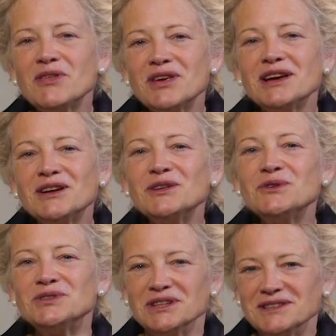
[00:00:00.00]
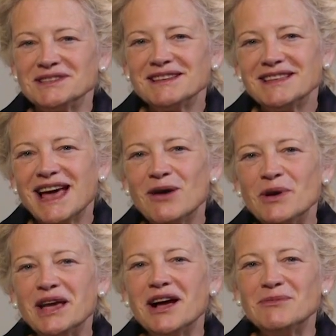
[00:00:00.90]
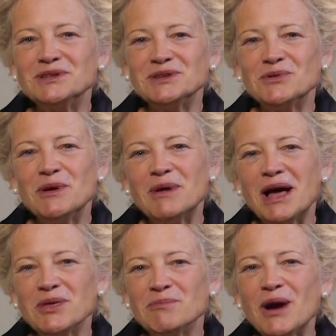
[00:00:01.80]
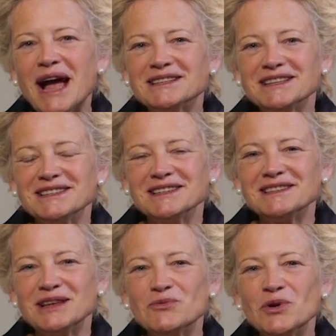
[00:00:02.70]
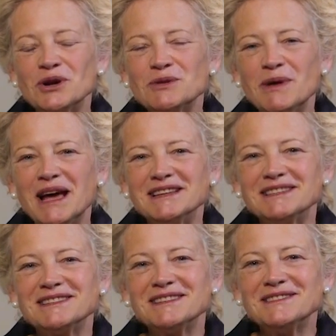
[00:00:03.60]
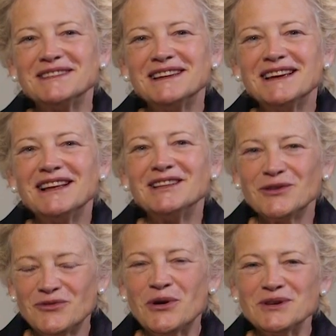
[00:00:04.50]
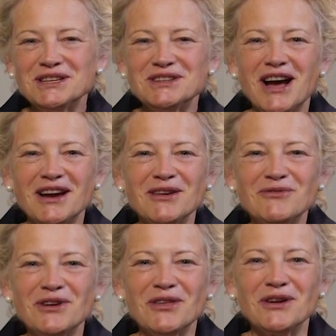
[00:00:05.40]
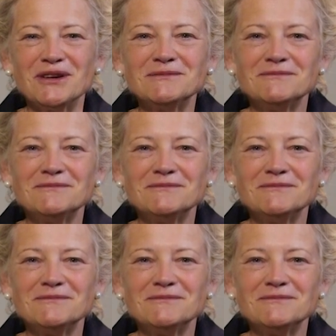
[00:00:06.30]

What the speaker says: of the conclusions that we come to about the practices that worked best. Look forward to talking further.